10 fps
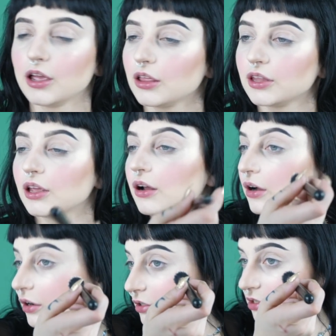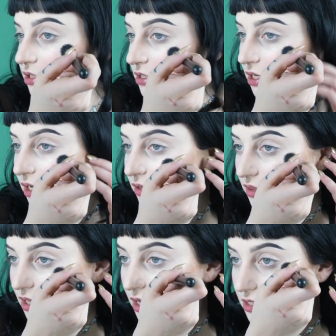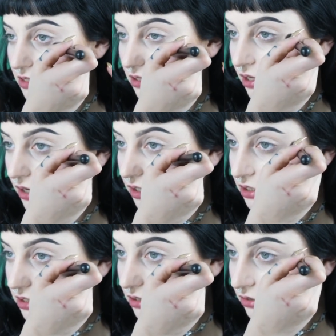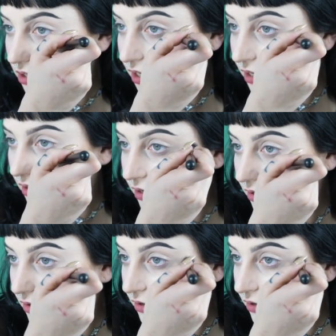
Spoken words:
And then I'll just take this and I'll just do it right here.